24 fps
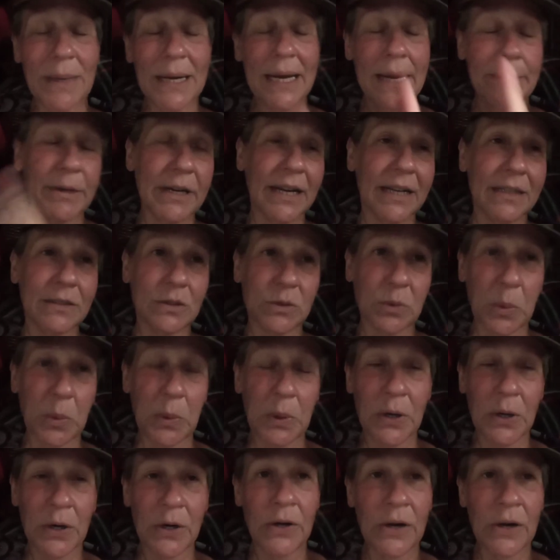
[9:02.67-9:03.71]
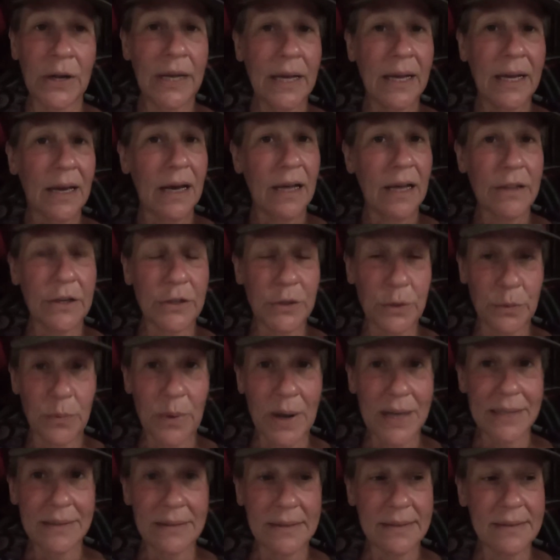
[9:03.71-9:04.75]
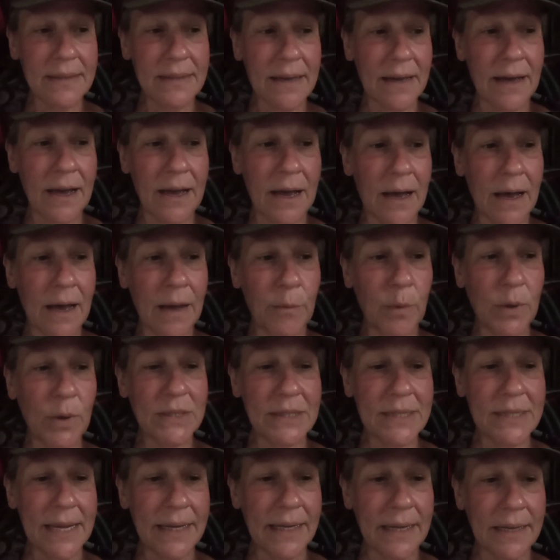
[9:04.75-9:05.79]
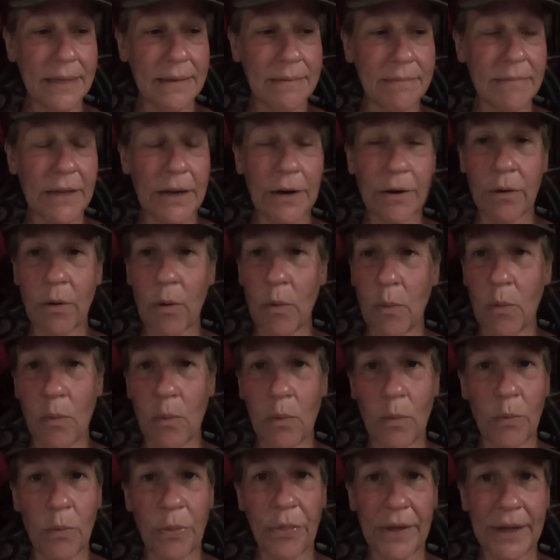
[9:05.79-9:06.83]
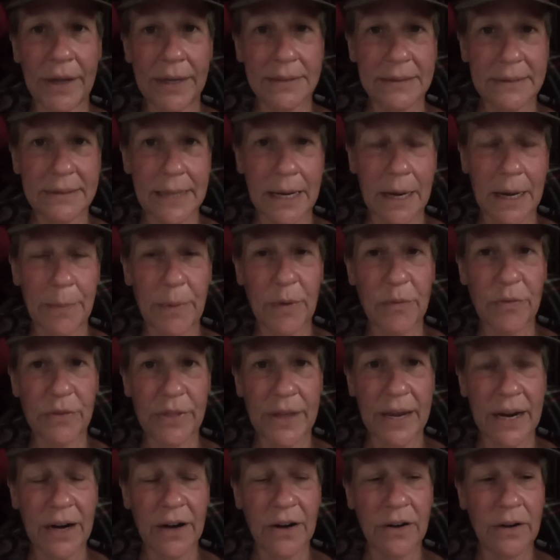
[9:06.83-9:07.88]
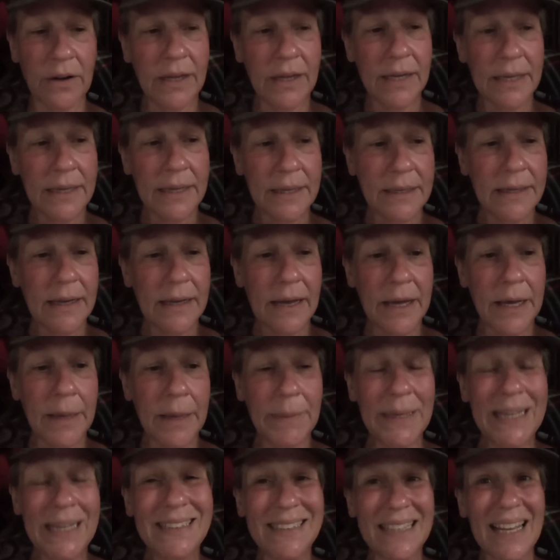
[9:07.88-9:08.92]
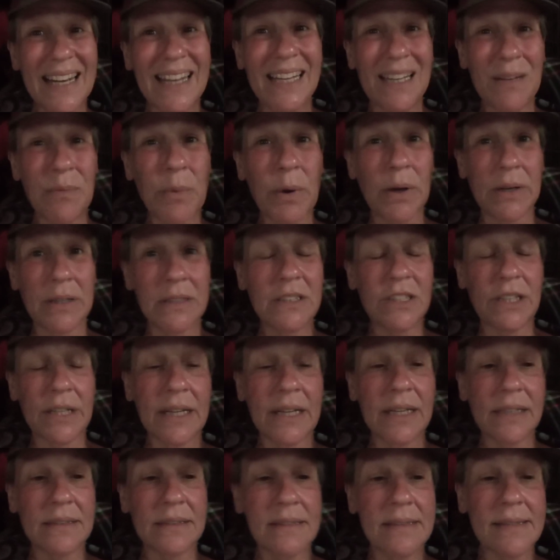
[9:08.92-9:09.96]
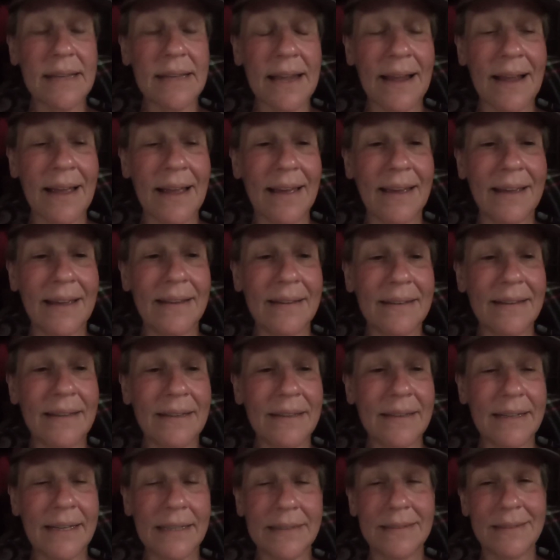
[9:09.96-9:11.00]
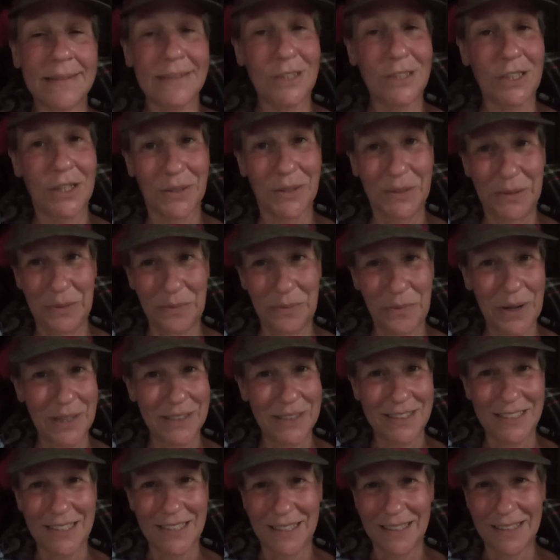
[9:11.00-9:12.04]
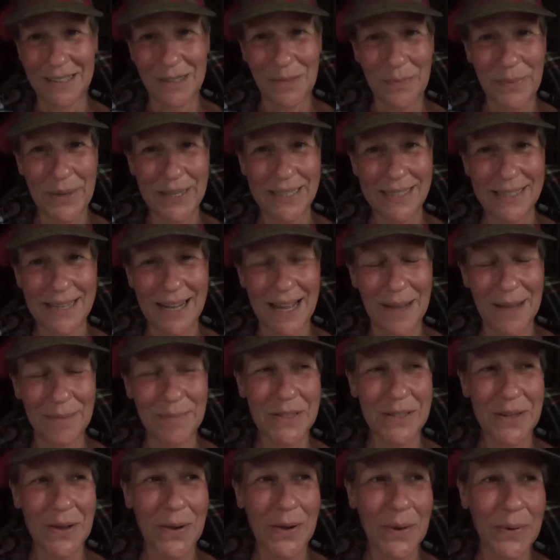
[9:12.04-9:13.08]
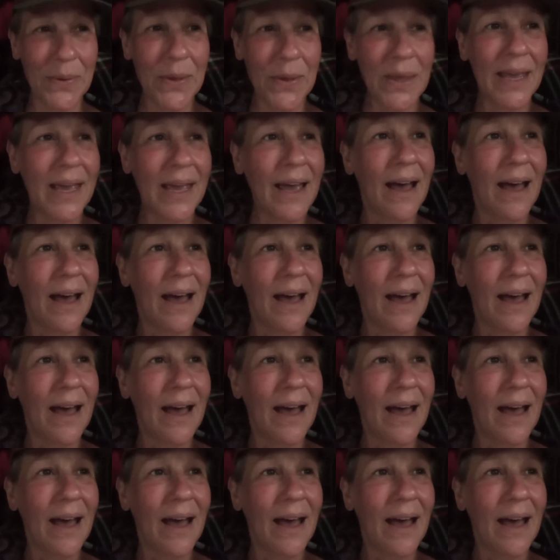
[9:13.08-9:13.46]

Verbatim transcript: my neighbor next door, the new ones, uh, once they get their whole thing set up over there, um, he said he wanted chickens and his children want chickens big time. So